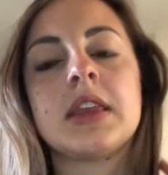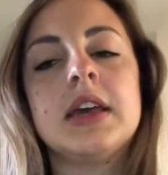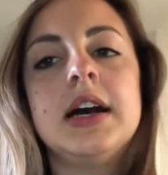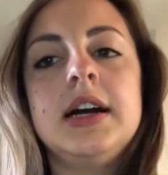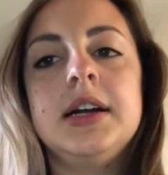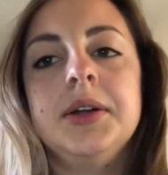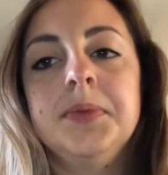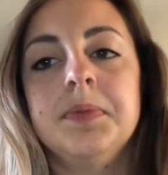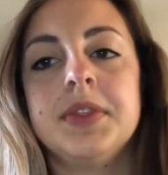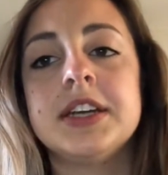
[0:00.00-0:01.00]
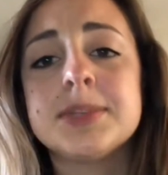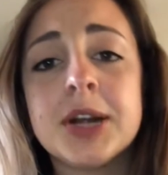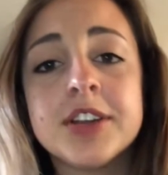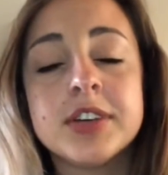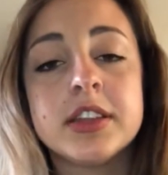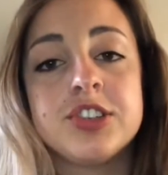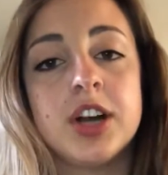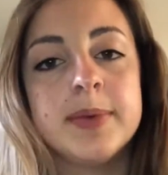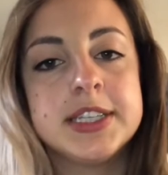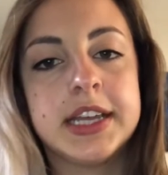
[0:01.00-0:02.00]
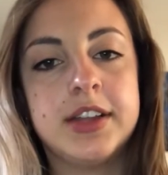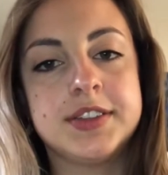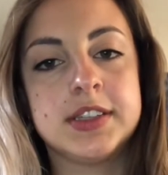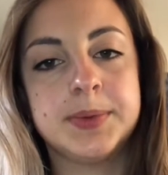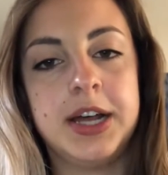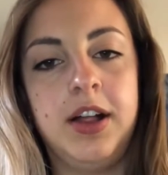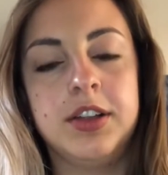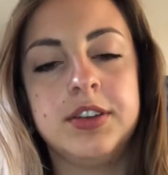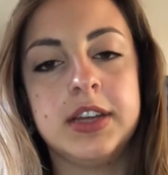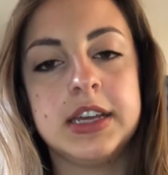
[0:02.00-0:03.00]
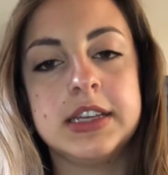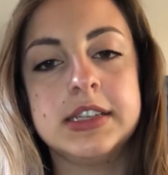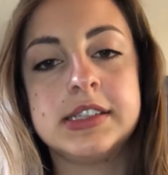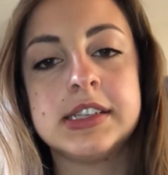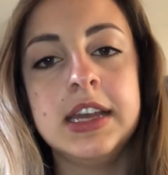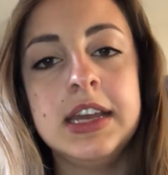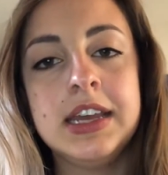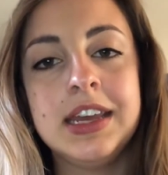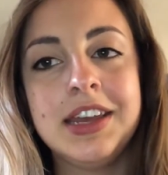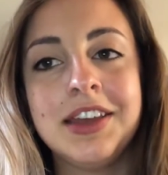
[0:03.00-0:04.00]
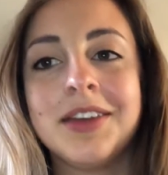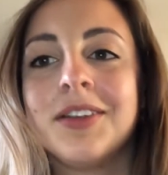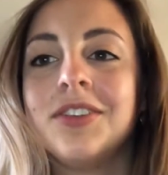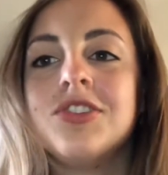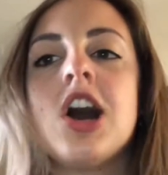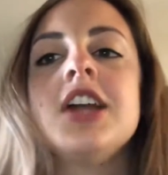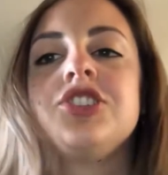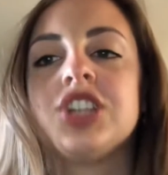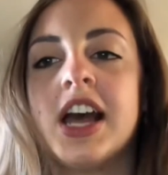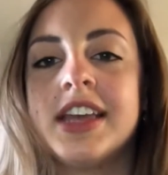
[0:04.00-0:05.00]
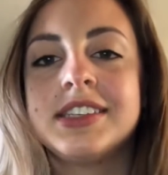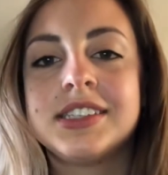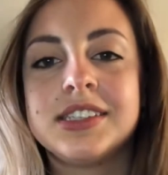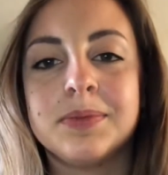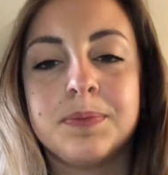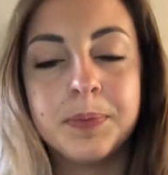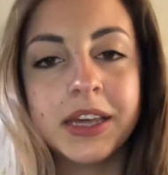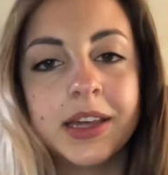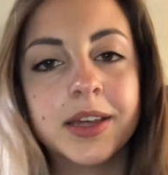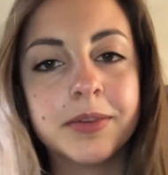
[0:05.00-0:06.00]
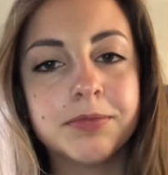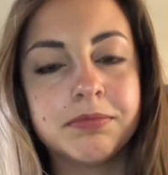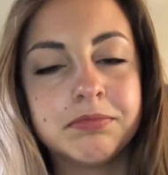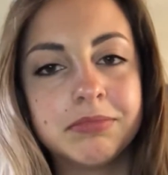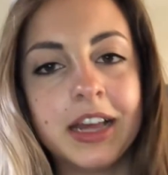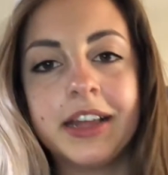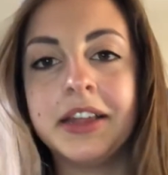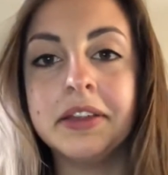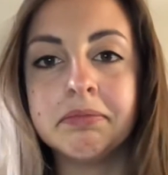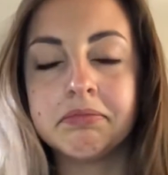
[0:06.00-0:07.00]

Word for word: Um, that's part of what the job entails as well is not just being a, a